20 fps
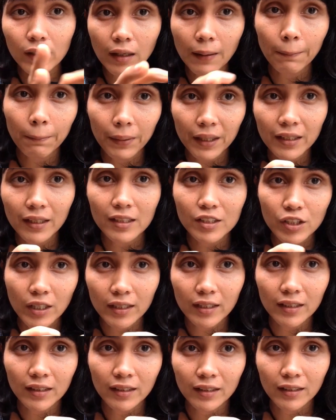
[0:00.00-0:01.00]
compete each
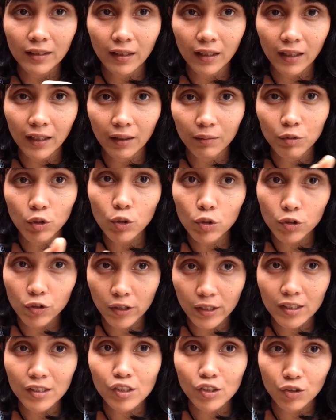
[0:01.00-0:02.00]
other
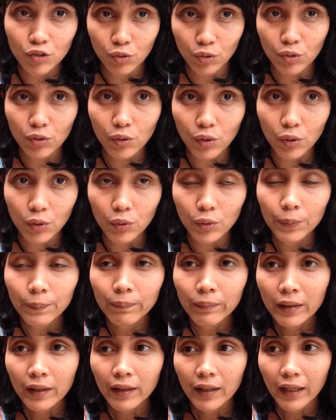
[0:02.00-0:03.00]
nutrients to grow,
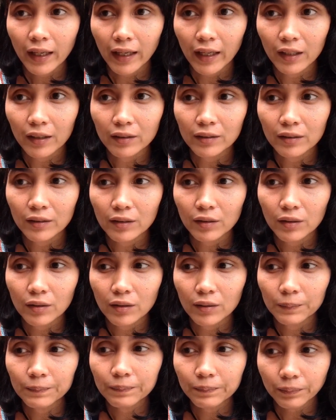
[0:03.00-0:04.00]

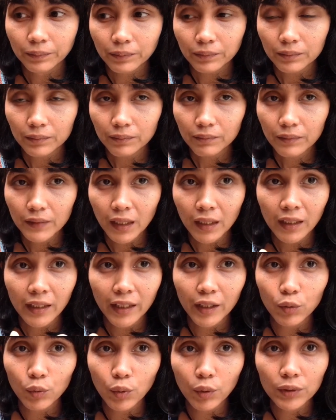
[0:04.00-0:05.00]
and
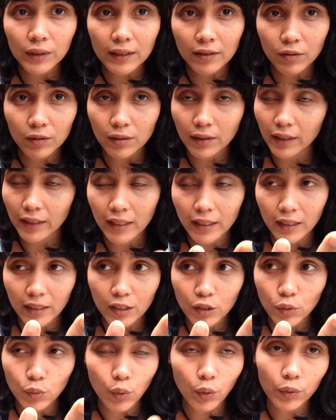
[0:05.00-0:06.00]
you
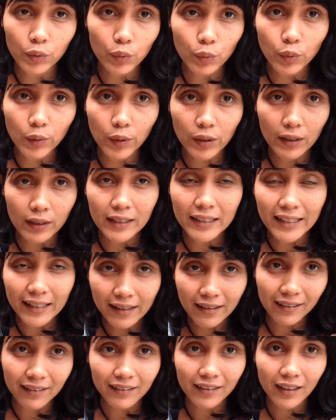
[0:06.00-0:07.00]
won't
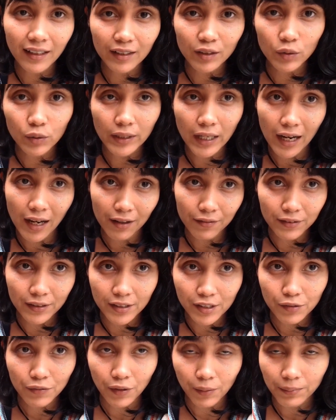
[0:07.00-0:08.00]
yield a good
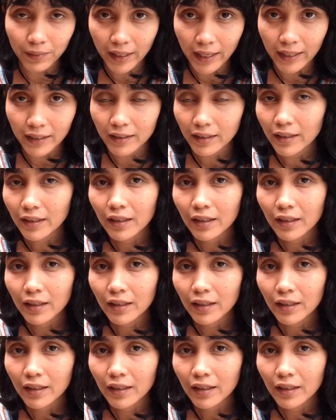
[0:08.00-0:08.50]
harvest from that.